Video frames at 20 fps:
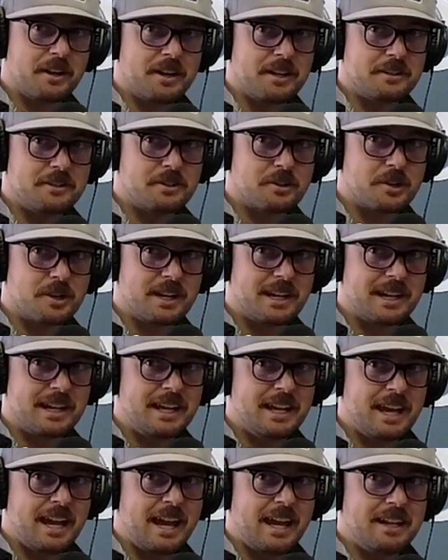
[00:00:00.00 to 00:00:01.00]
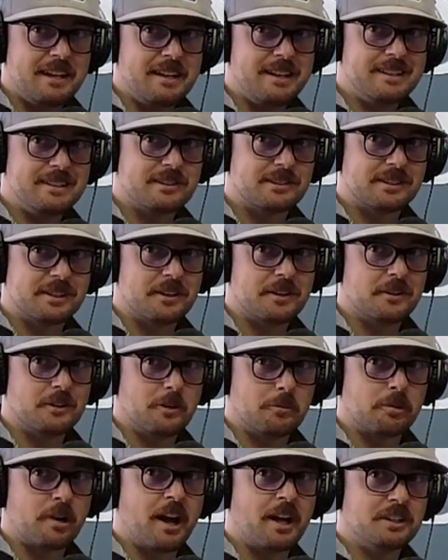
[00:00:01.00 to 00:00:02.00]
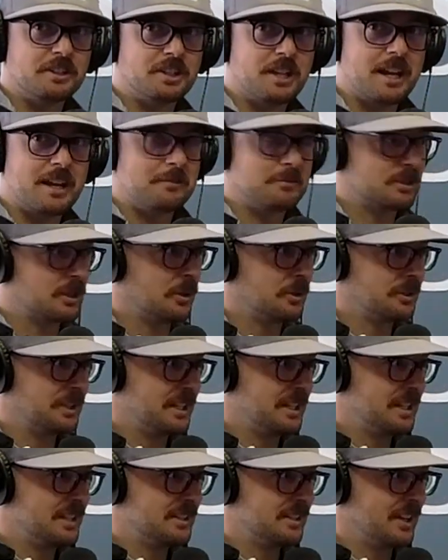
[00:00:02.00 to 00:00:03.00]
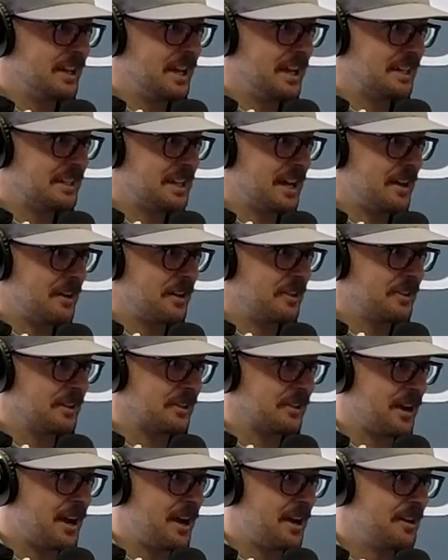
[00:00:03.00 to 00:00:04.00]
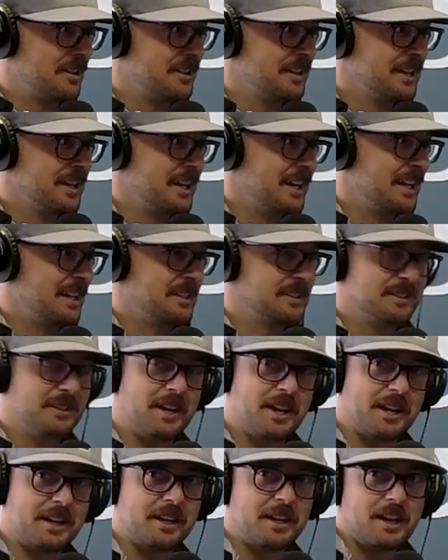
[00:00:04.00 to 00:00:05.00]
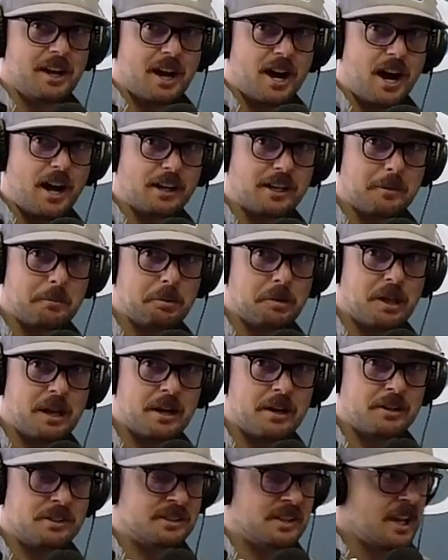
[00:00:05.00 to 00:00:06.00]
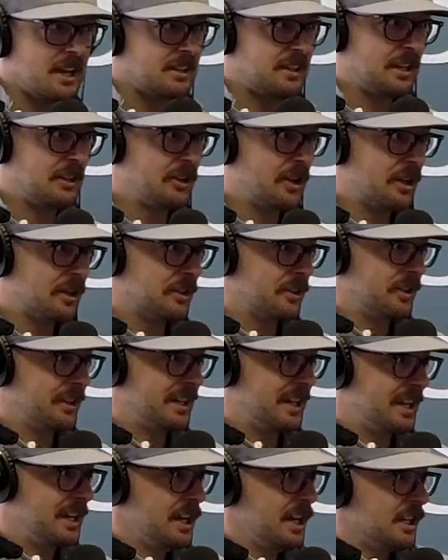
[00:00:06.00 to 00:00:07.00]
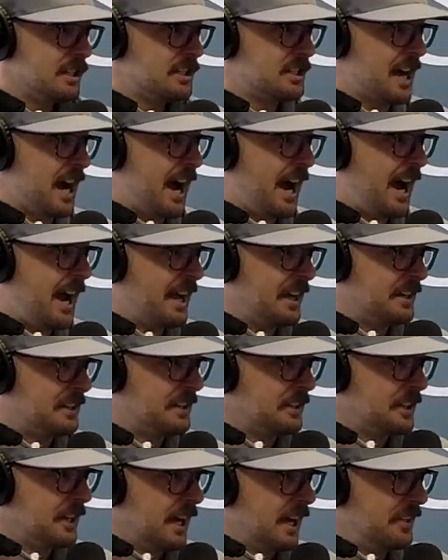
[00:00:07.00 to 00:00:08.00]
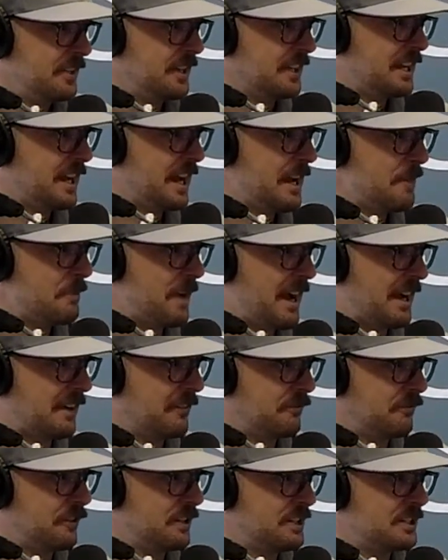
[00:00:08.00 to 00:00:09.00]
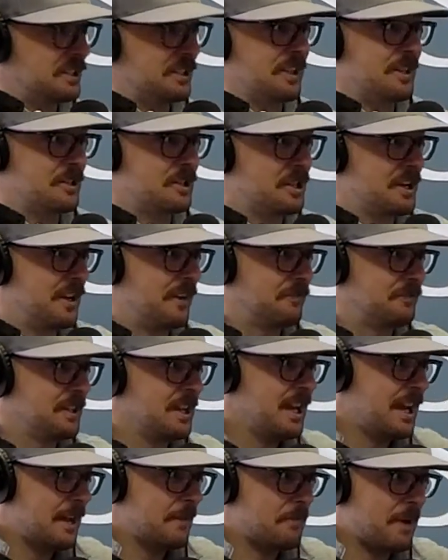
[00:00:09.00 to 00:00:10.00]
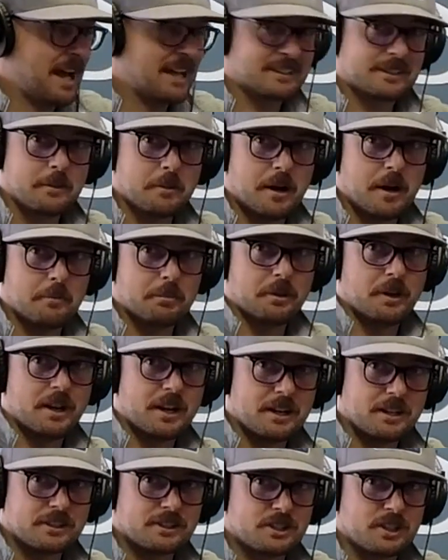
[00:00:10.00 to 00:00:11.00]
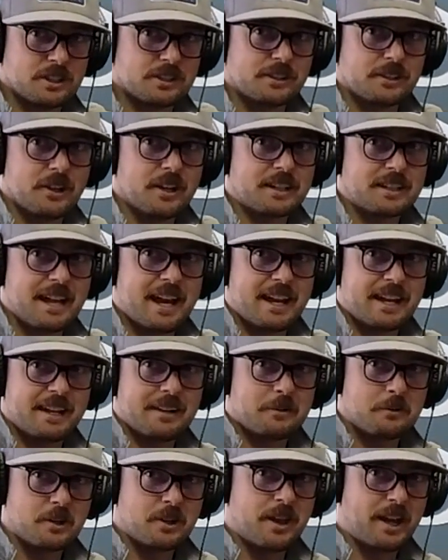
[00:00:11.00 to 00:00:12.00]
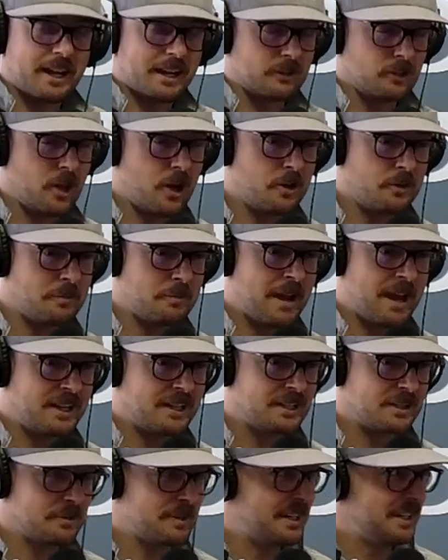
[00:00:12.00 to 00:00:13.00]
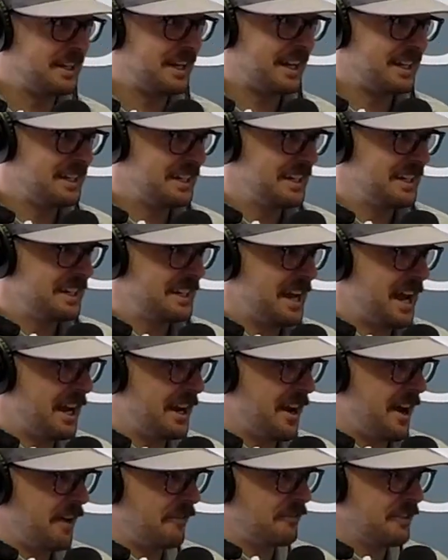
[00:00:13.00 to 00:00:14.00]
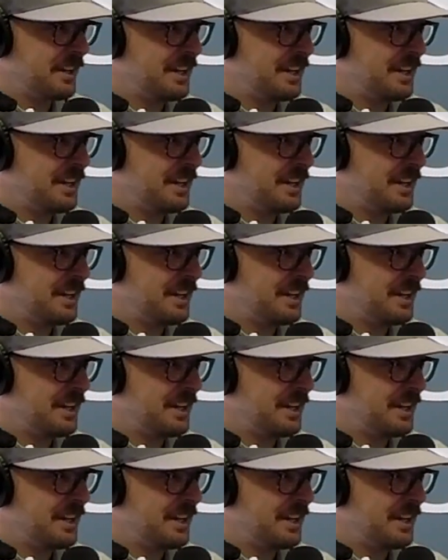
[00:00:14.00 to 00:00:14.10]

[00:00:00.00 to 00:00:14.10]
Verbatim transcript: injury and insert LeBron James holding his leg down on the ground. And it's like, hockey players, they literally died and then came back and finished their shift. And basketball players just looked at it and were like, load management, I need a night off.